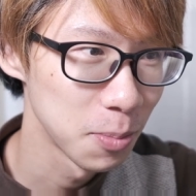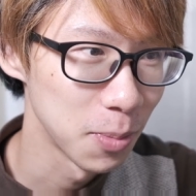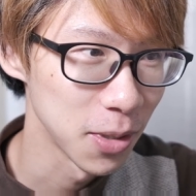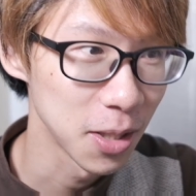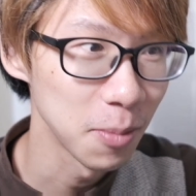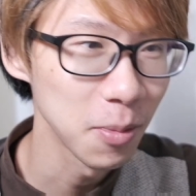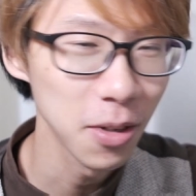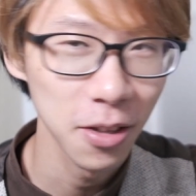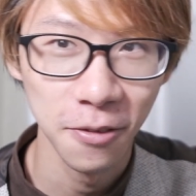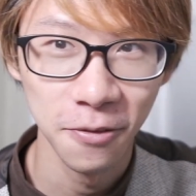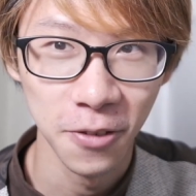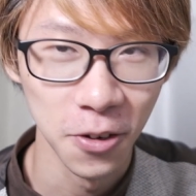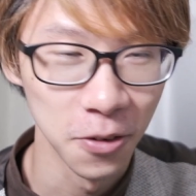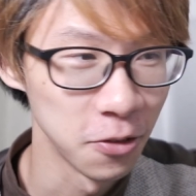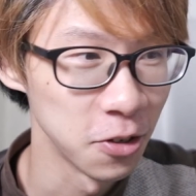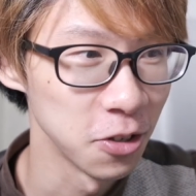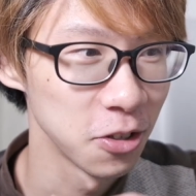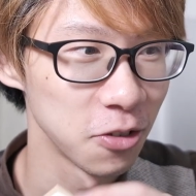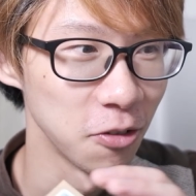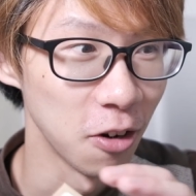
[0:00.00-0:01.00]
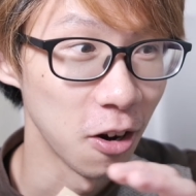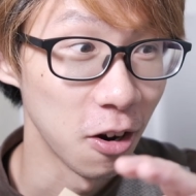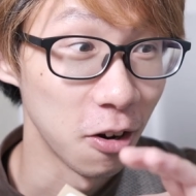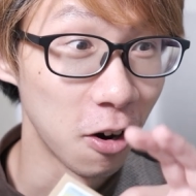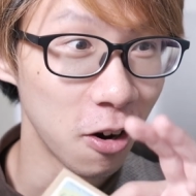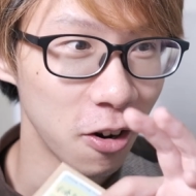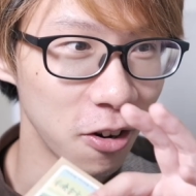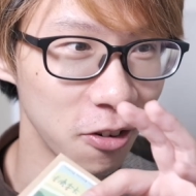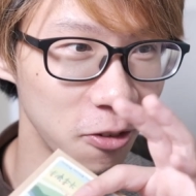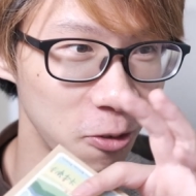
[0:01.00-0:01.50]
but some of the photos
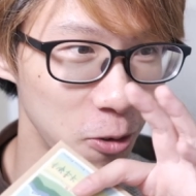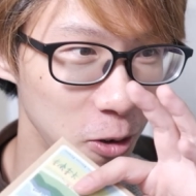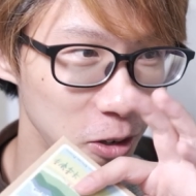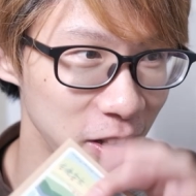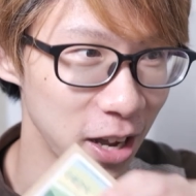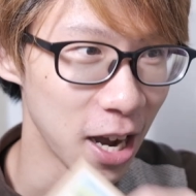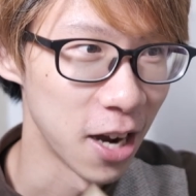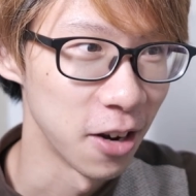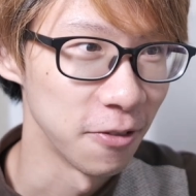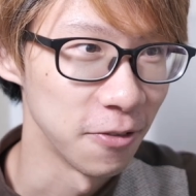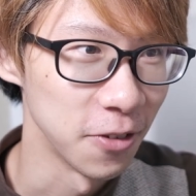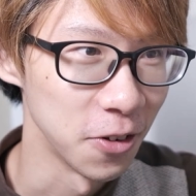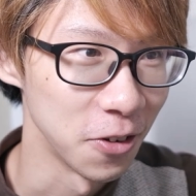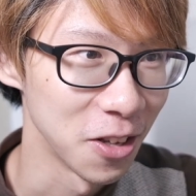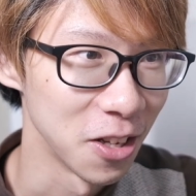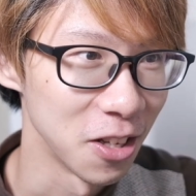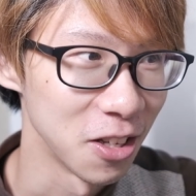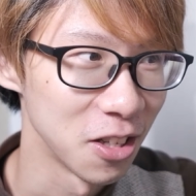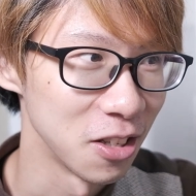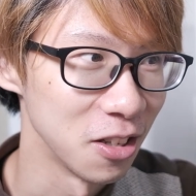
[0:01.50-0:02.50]
are really out of focus.